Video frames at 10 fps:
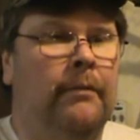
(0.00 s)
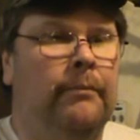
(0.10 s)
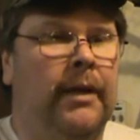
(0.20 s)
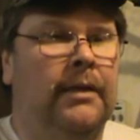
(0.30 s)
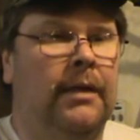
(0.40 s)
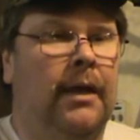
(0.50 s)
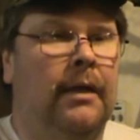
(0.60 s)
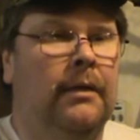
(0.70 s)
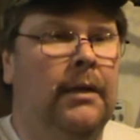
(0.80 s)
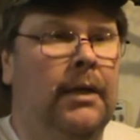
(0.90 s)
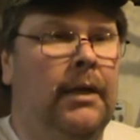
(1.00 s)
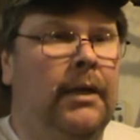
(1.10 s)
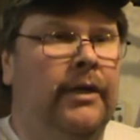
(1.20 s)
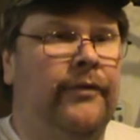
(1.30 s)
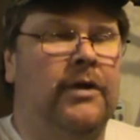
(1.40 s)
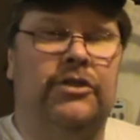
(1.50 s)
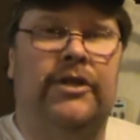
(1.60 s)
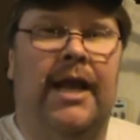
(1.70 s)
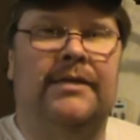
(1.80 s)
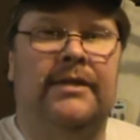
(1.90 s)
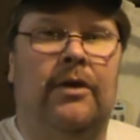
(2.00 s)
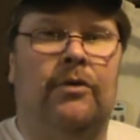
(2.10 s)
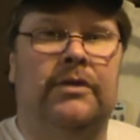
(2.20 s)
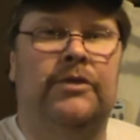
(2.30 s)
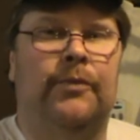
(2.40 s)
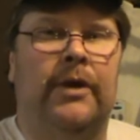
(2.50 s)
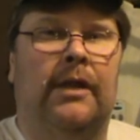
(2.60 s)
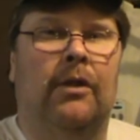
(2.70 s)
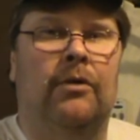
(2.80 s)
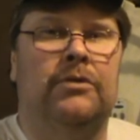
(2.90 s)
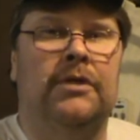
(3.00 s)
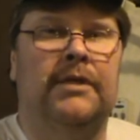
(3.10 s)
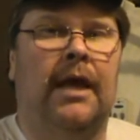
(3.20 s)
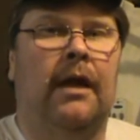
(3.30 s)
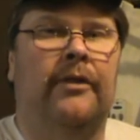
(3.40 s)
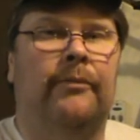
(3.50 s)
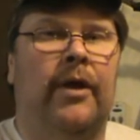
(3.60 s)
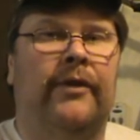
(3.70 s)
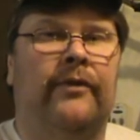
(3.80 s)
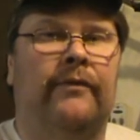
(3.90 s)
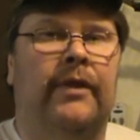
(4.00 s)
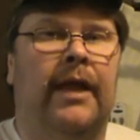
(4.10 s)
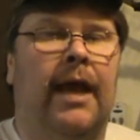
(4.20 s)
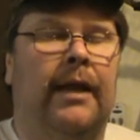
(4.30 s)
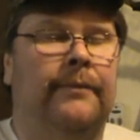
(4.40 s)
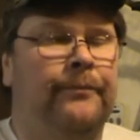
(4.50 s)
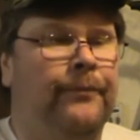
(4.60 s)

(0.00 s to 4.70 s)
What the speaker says: But as far as the chassis goes, it's pretty close. It's got all the brakes and everything on it.